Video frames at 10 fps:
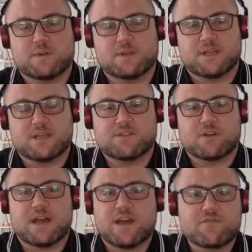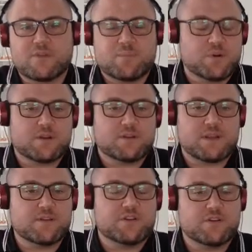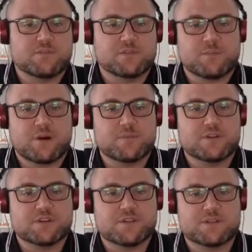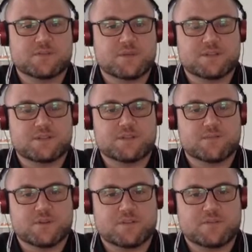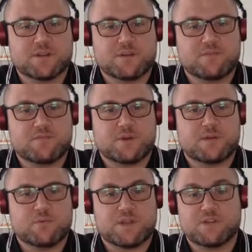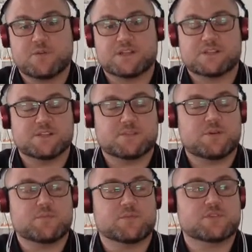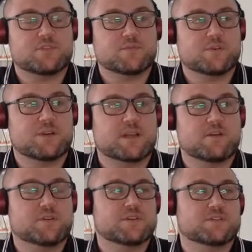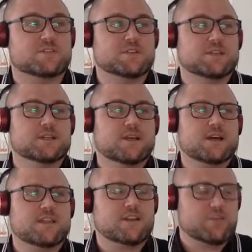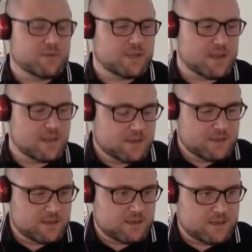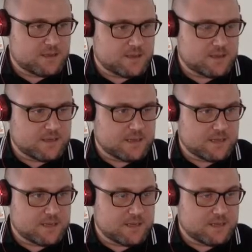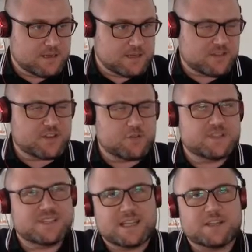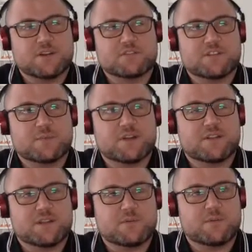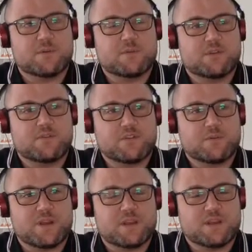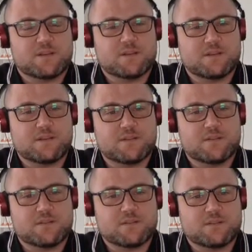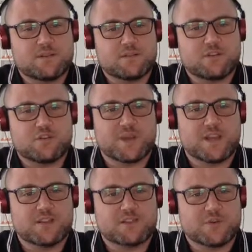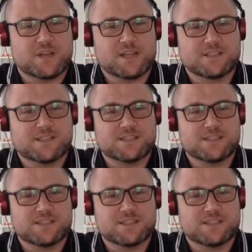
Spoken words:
It's not like every novel published is submitted to the Booker, is it? If we do actually submit books to the Booker now, because I think it would be, I don't think it would be silly not to, but I think you've got to be in it to win it, as they say.